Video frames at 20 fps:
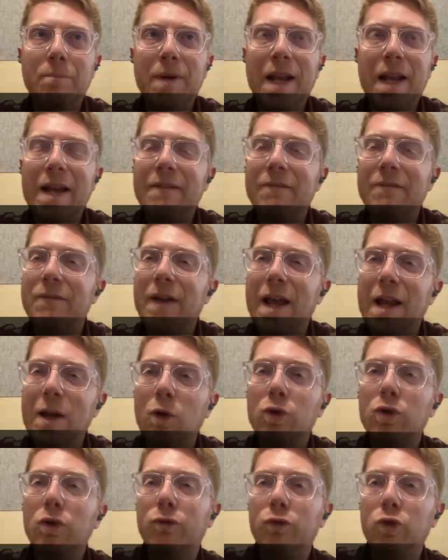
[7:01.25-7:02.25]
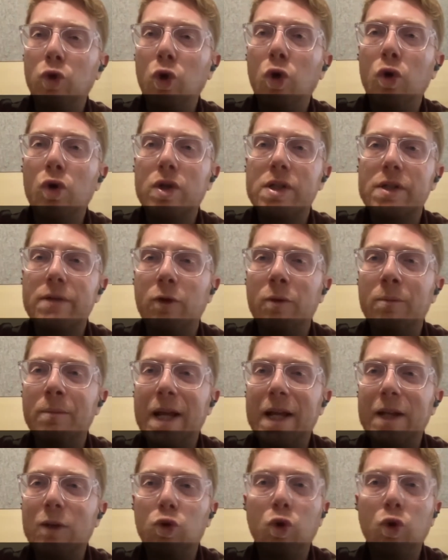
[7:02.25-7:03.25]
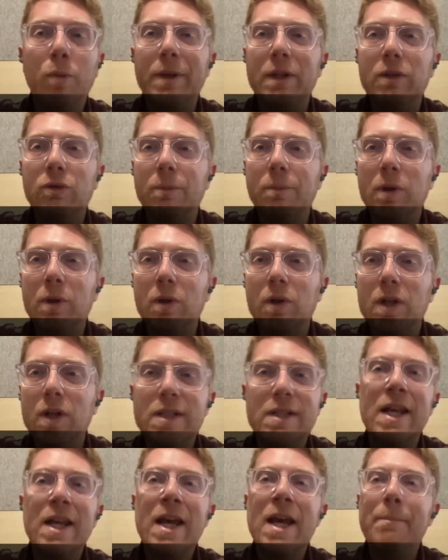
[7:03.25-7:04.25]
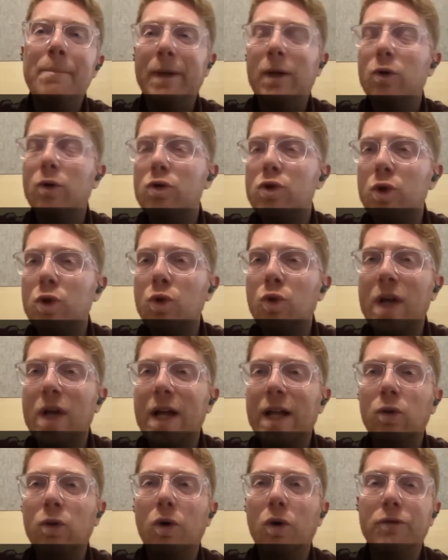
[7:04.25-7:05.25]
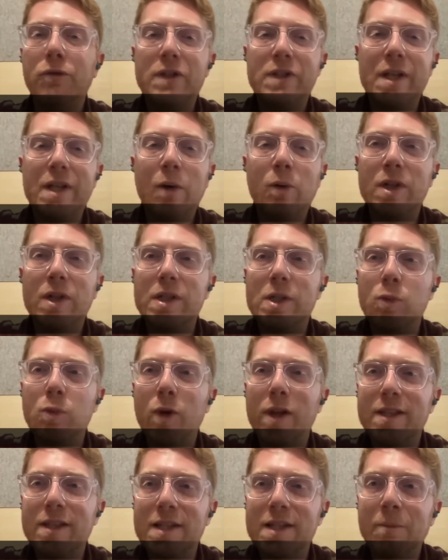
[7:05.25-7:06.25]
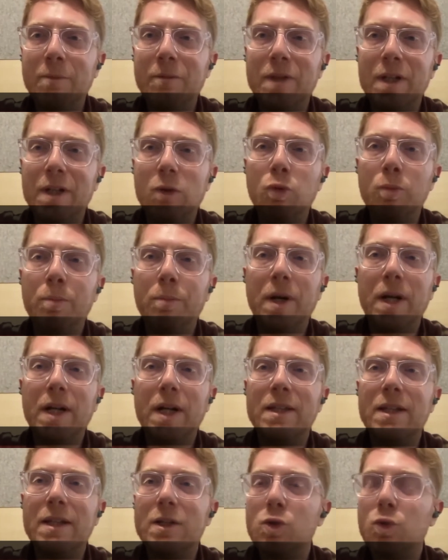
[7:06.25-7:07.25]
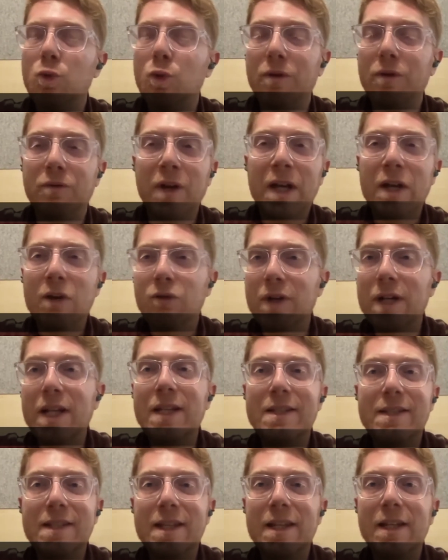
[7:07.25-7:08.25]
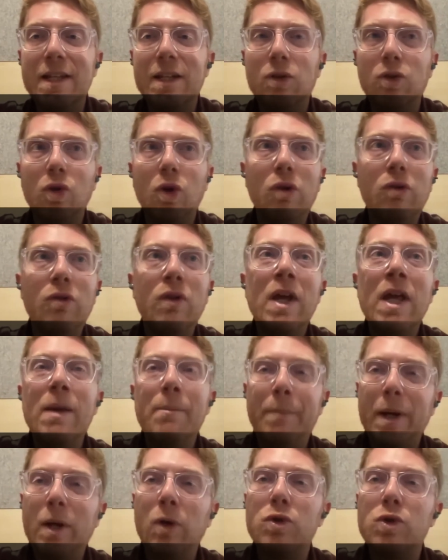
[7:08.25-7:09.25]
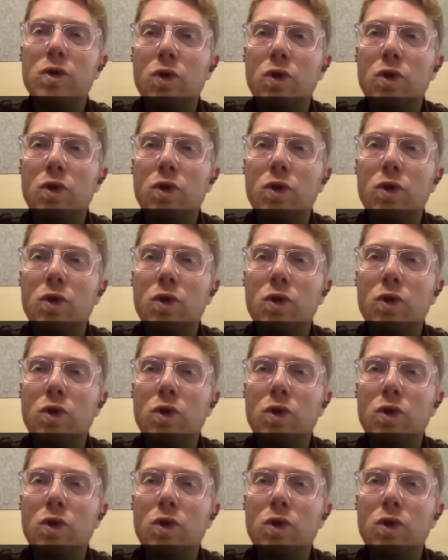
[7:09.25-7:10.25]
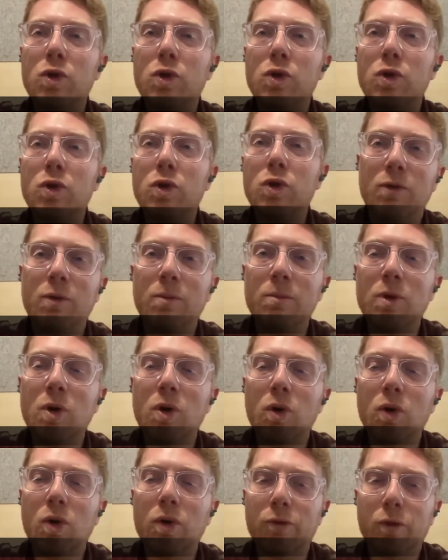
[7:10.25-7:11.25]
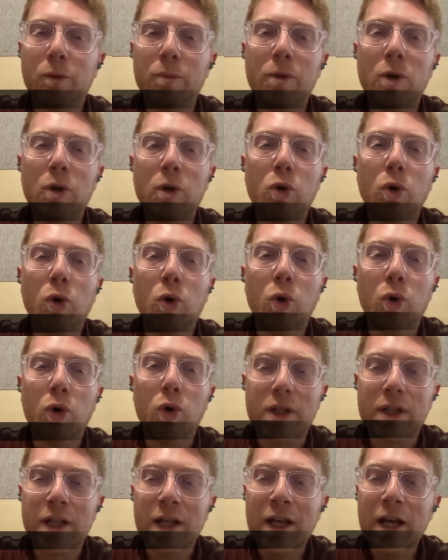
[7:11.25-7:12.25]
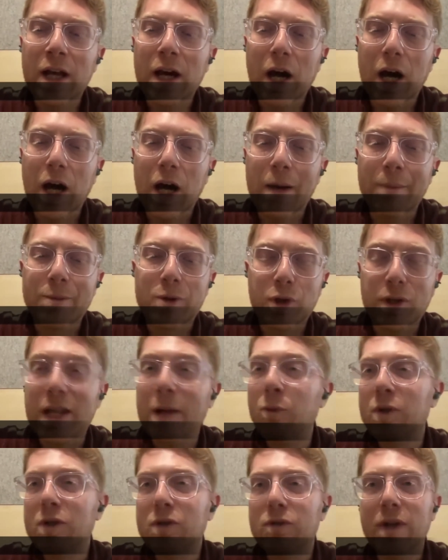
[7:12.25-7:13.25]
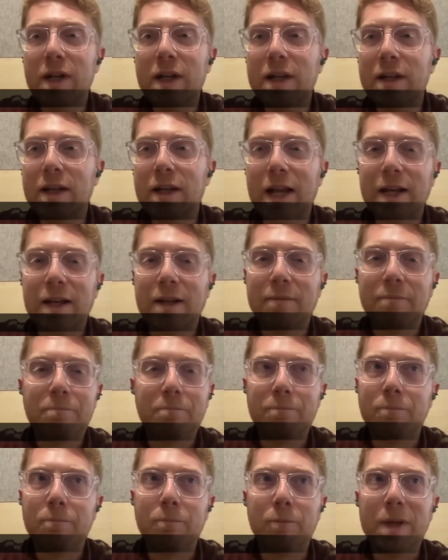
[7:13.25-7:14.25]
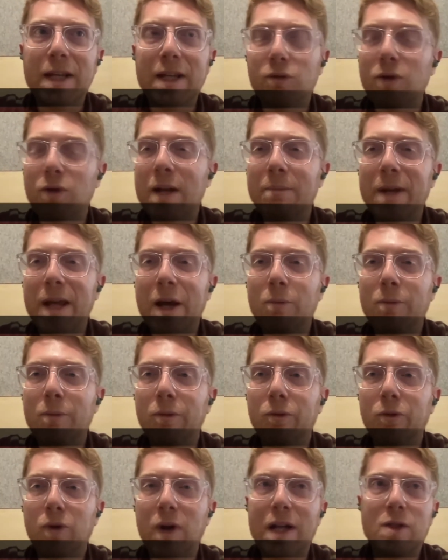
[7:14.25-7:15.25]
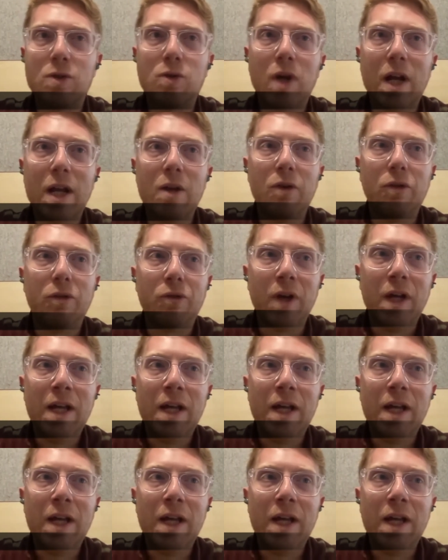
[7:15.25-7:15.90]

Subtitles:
like a lot of talks from like top entrepreneurs, but also you get office hours with some of the group partners who have really seen it all, but also time with other entrepreneurs from your cohort. So that was really like incredibly helpful for us to kind of